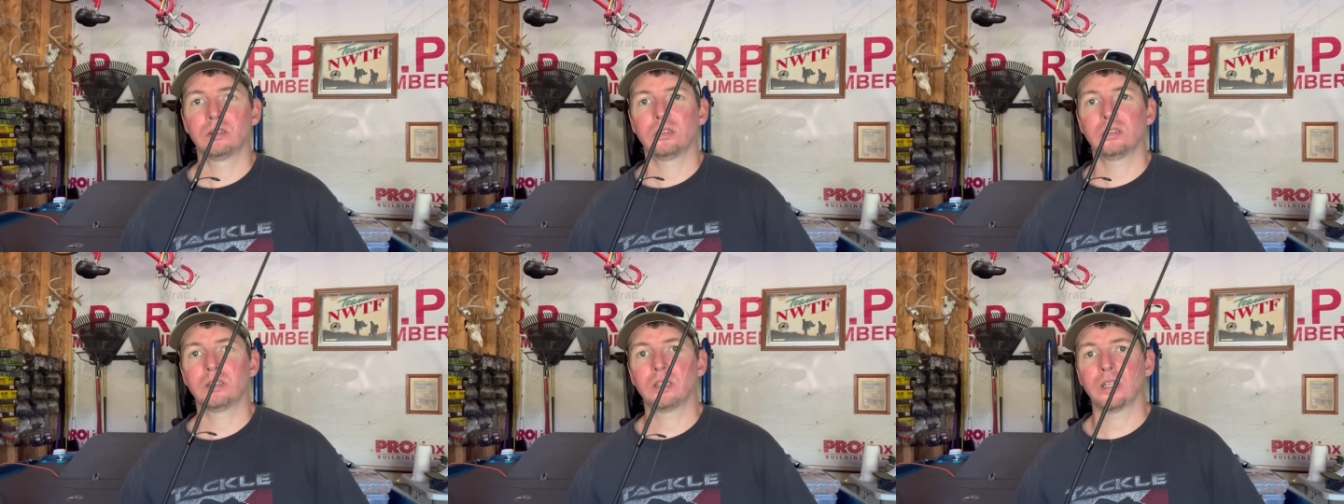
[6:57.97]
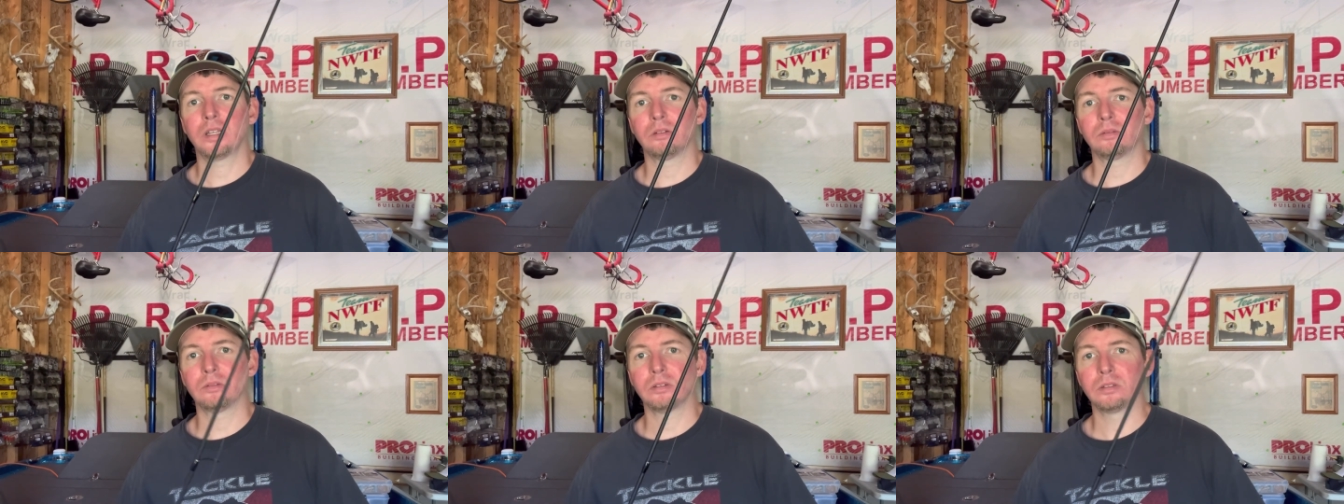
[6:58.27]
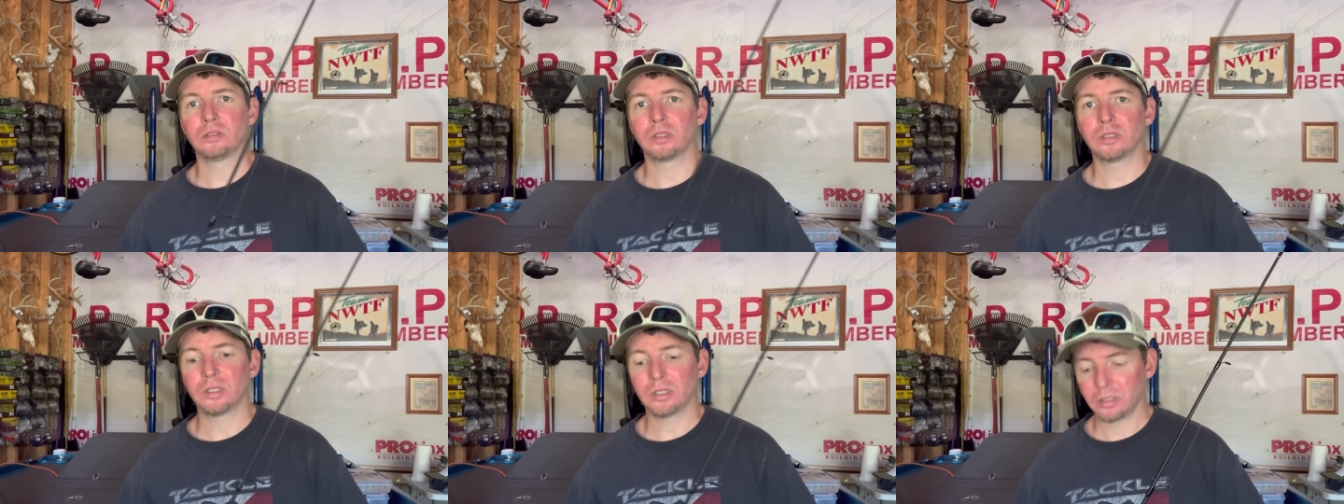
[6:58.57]
that
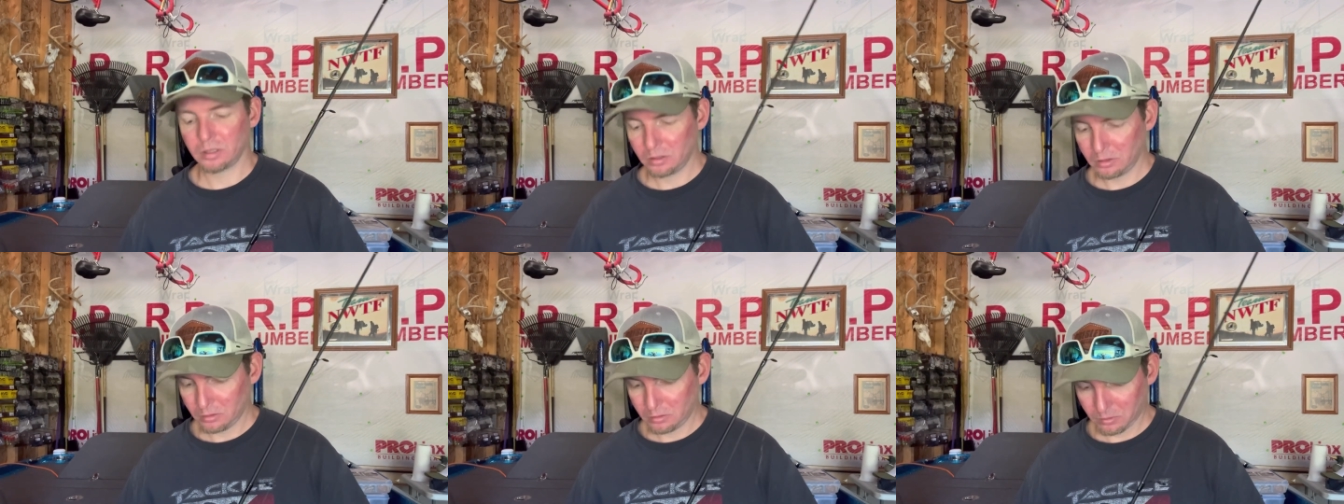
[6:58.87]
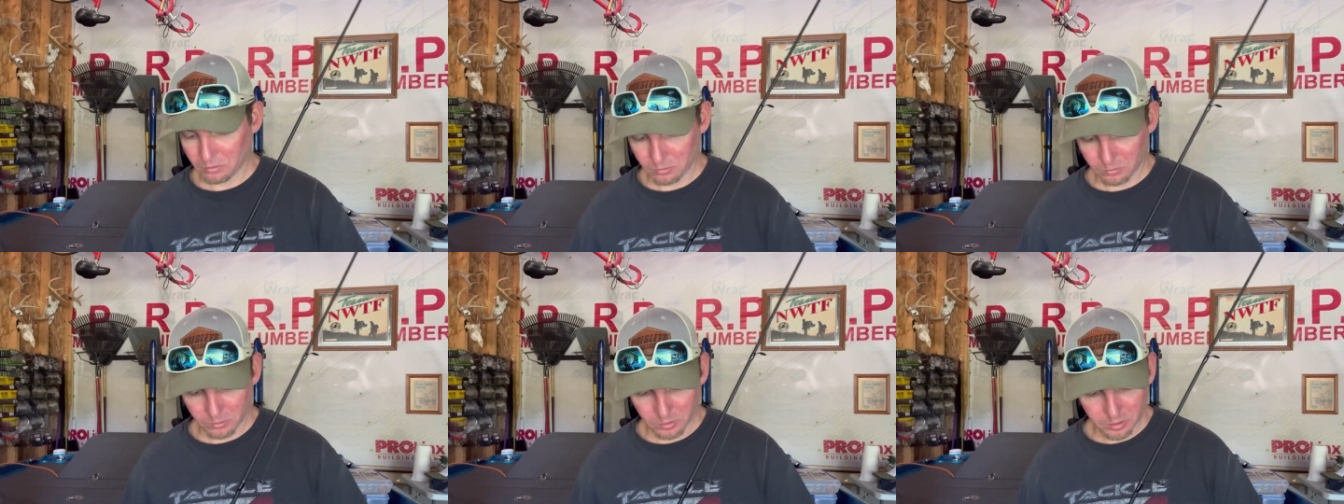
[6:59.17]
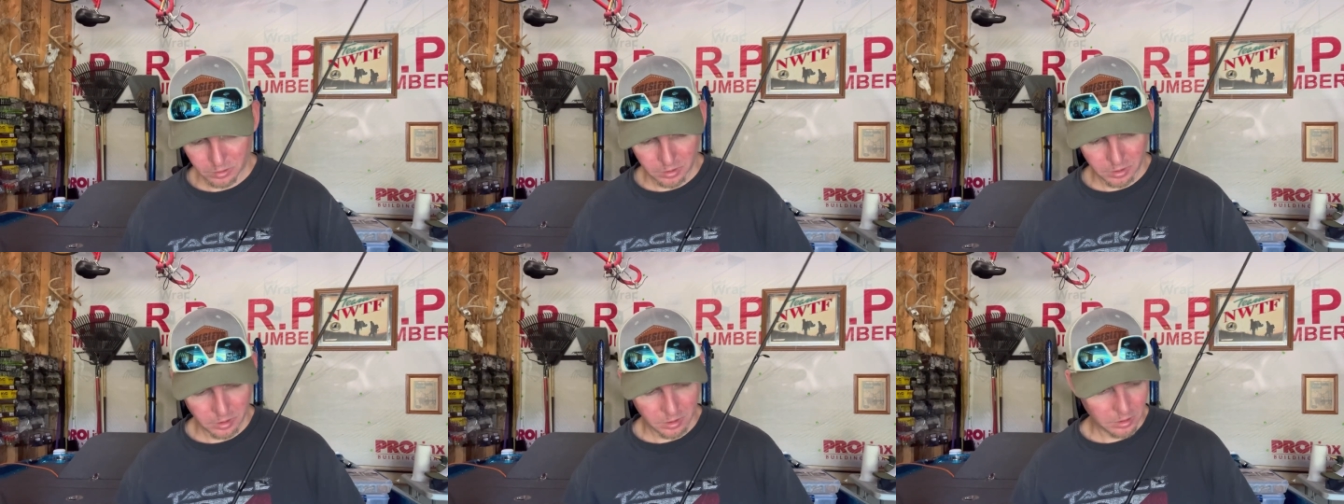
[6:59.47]
really
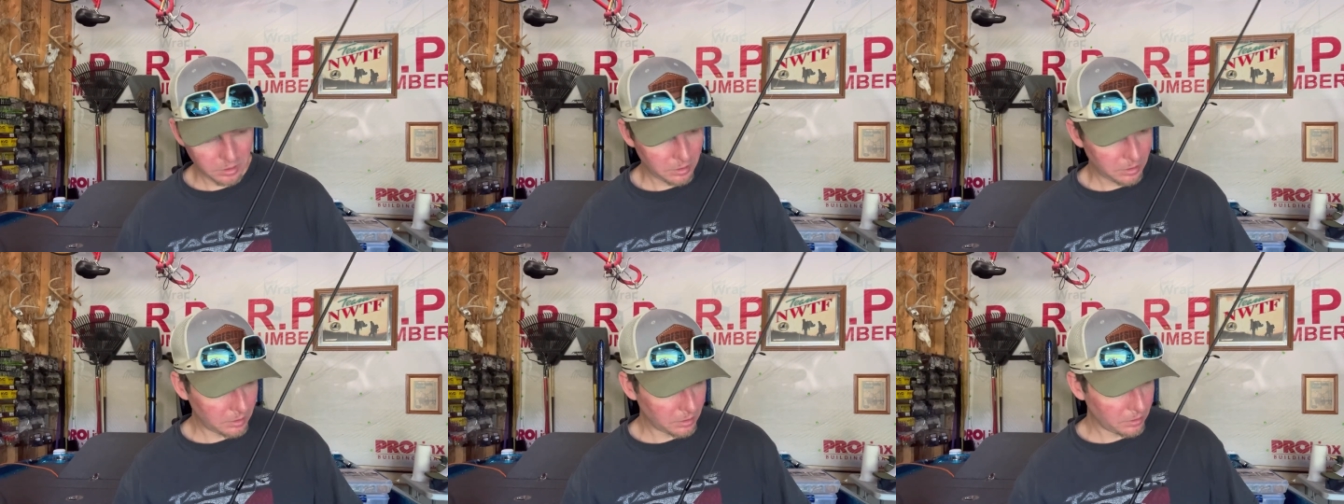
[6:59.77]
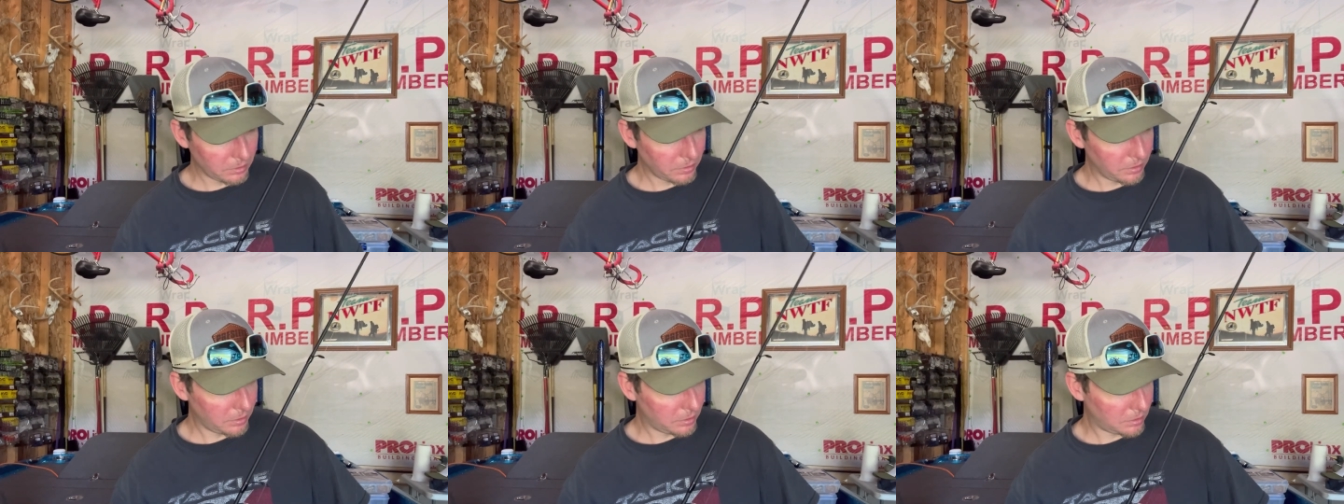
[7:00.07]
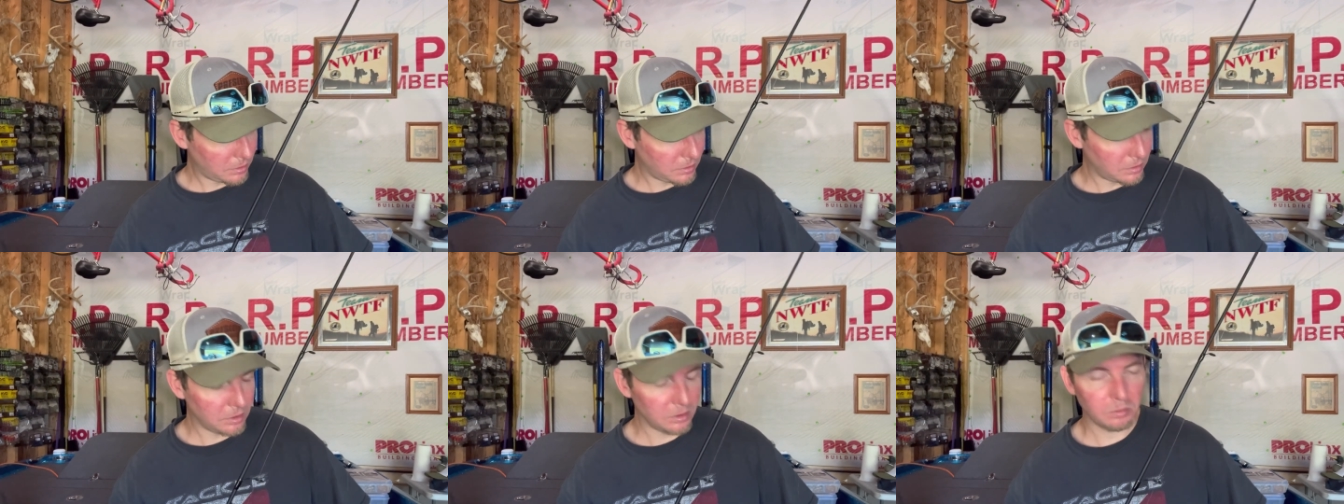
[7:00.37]

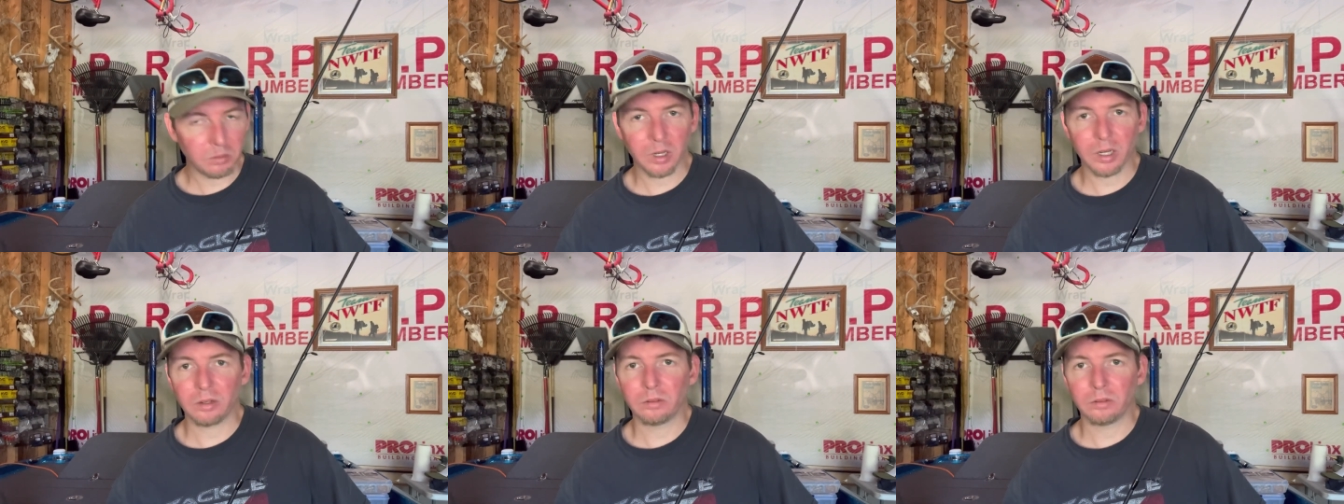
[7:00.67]
increases your bite